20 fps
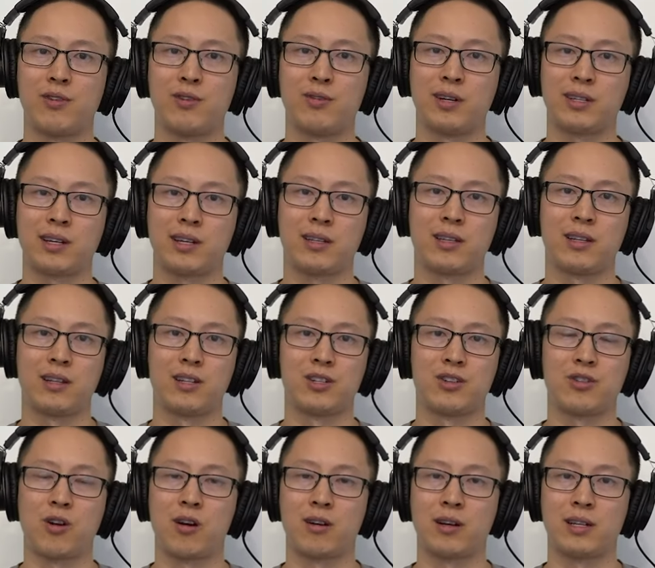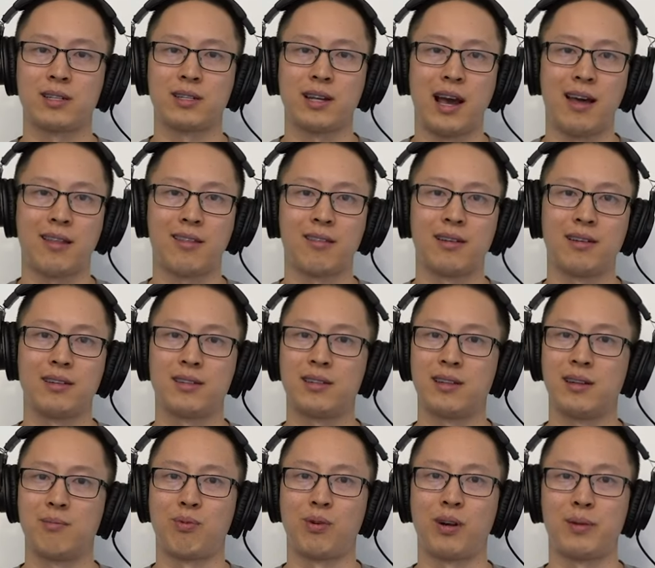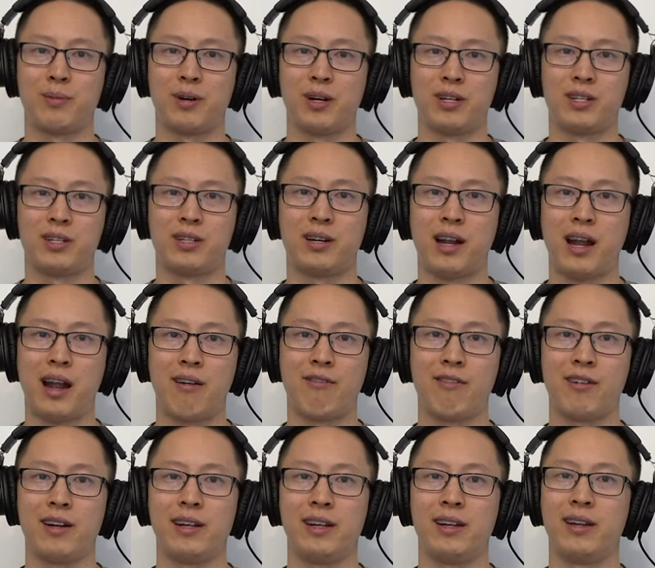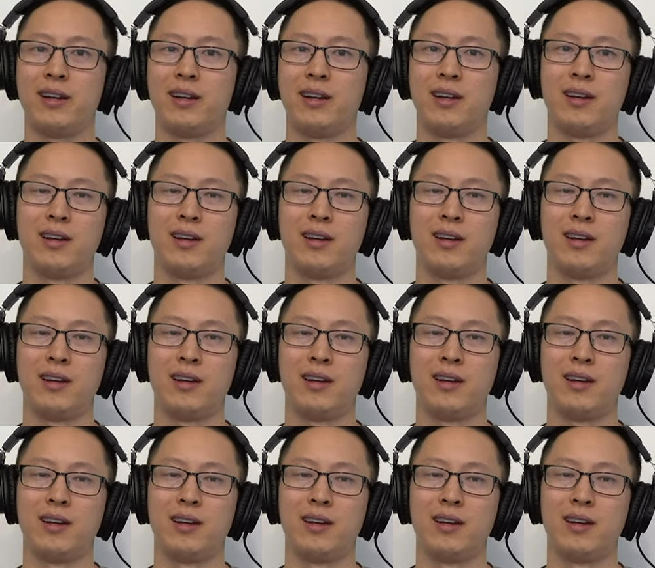you look at the strongest athletes in pretty much every